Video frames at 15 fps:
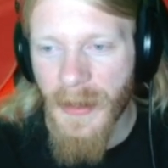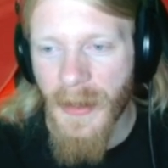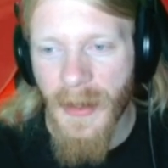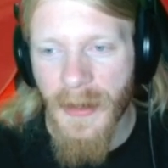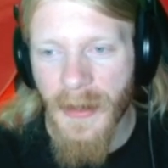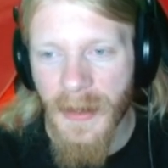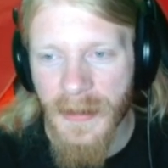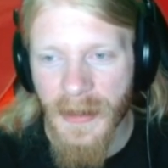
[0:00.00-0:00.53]

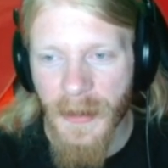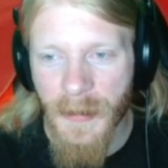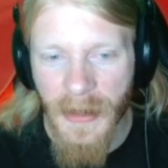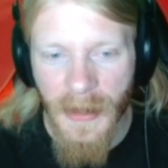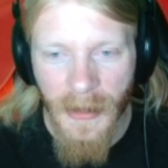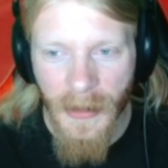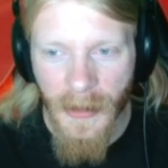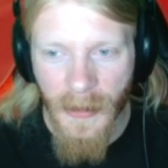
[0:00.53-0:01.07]
That's going to
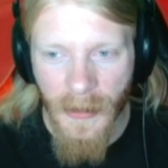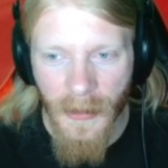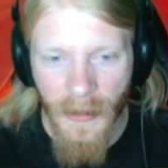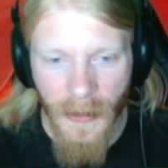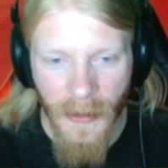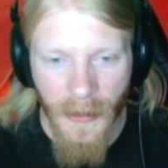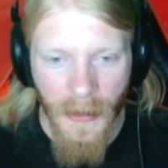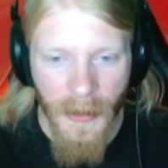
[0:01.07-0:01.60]
be
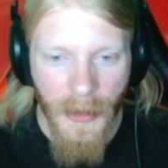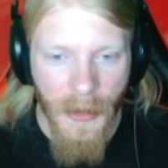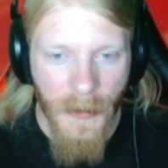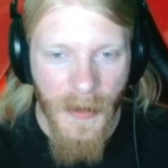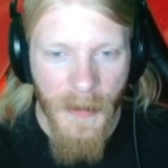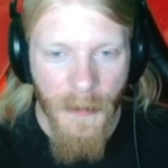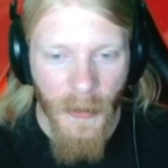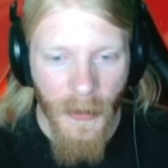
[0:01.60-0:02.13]

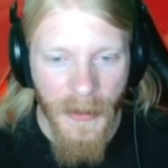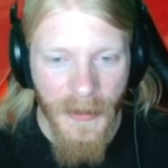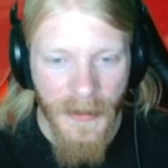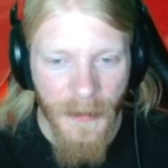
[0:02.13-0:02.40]
3 points